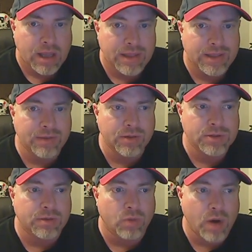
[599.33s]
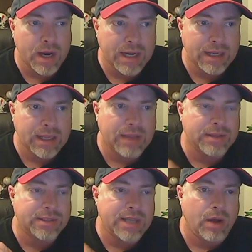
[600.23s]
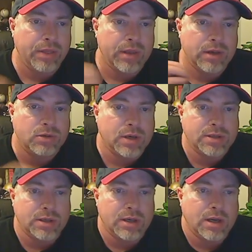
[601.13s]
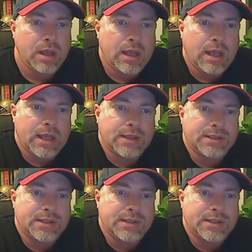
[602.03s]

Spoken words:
And the evolution of writing and this health and nutrition. And